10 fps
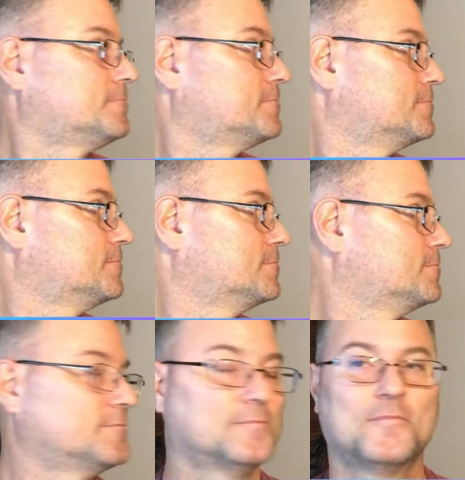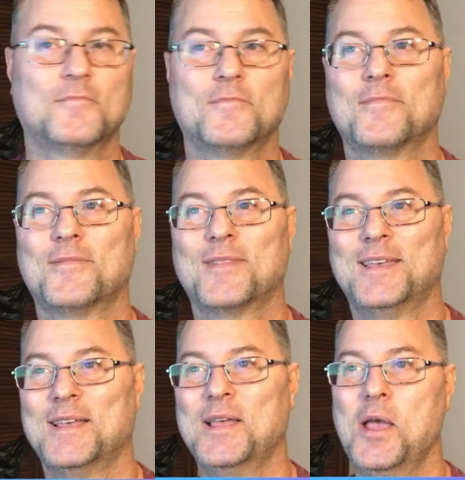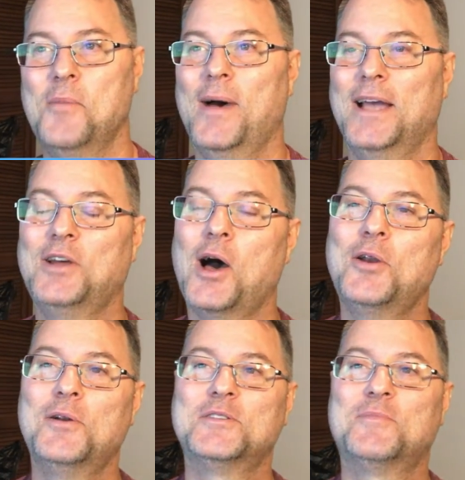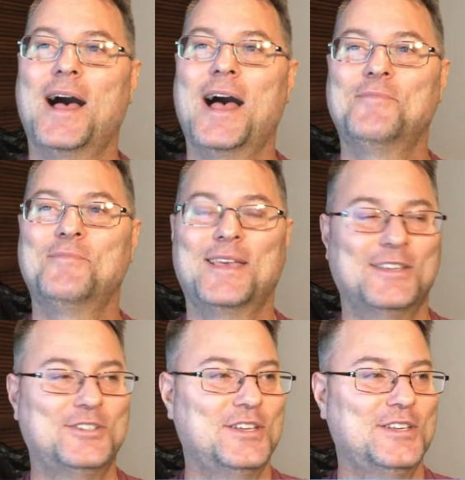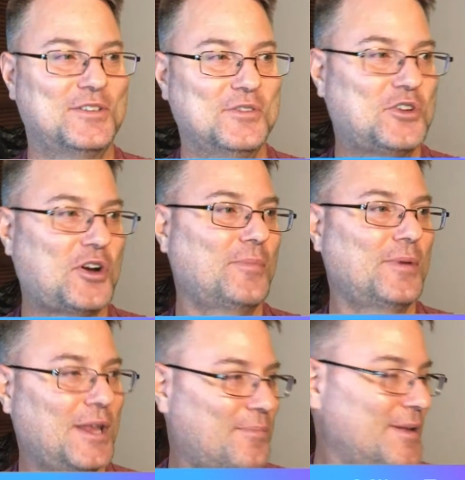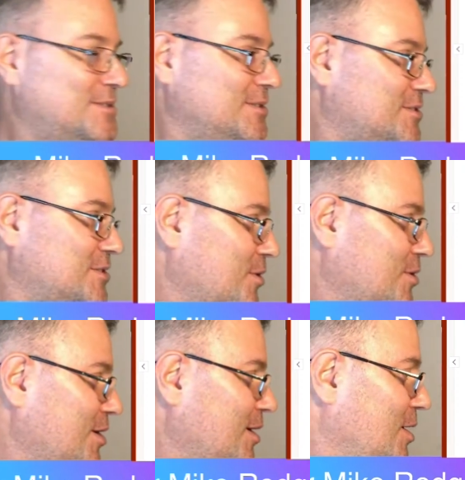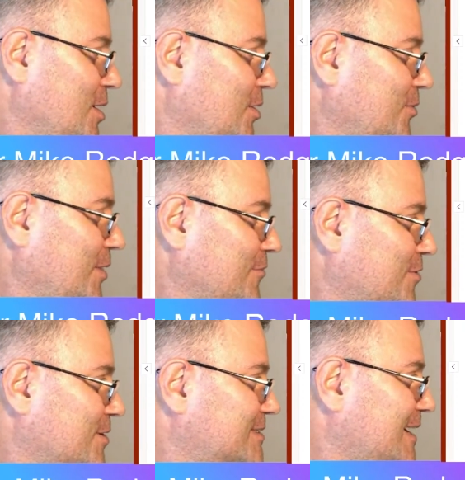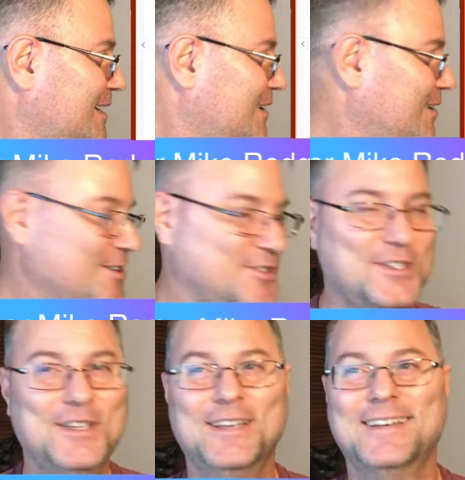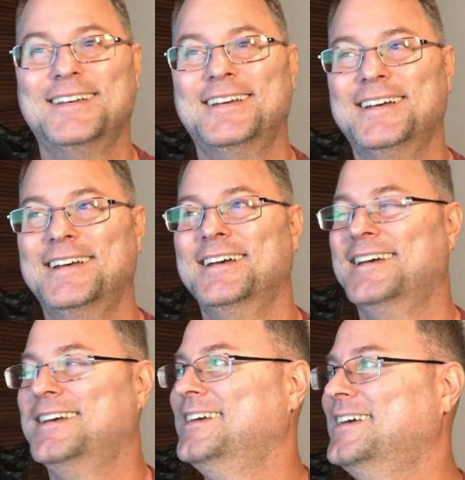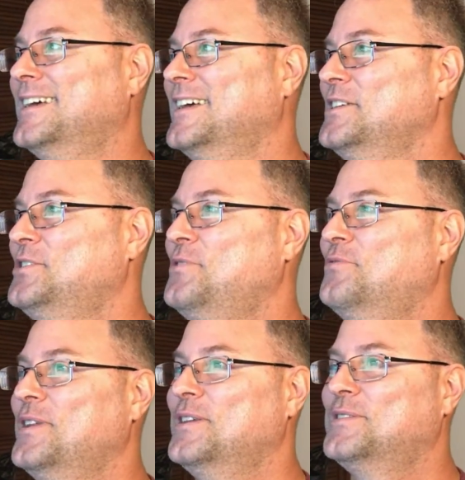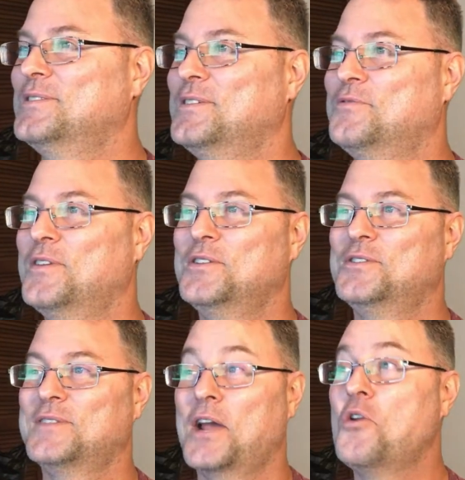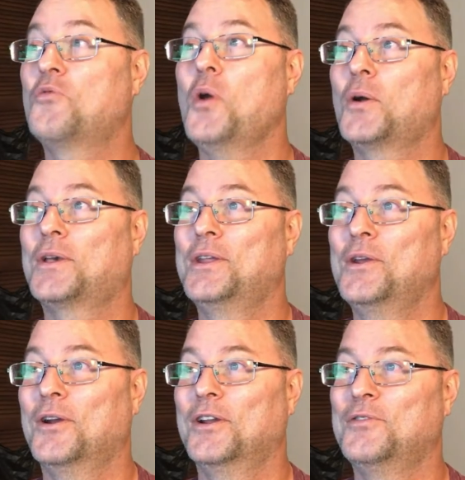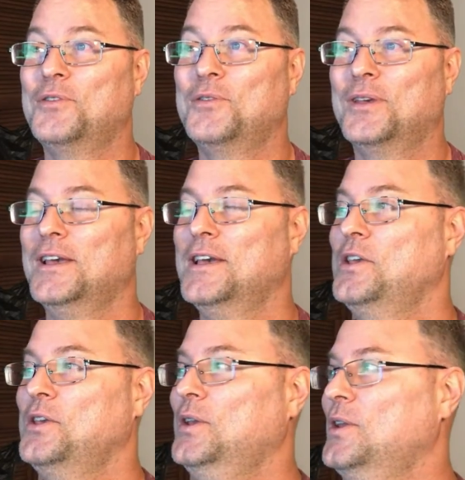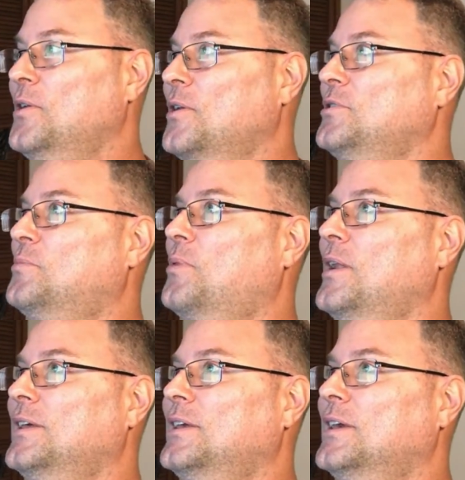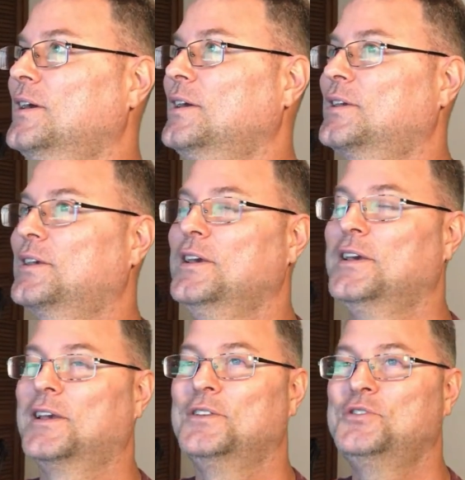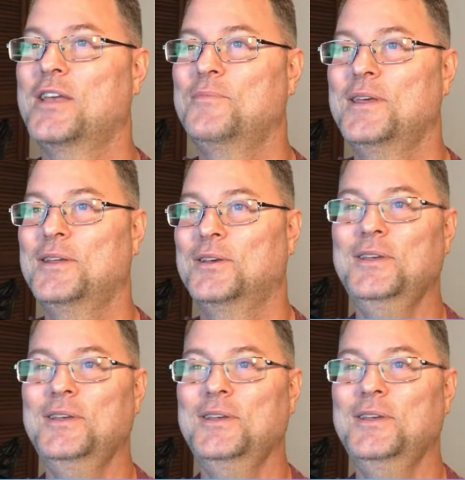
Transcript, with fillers: My daughter is behind me and she's sharpening a pencil, so we're going to wait for a second here as she she finishes. Finishes. I don't know if y'all can hear it. If you you can hear it, you probably uh, can chime in and go, yeah, we hear it.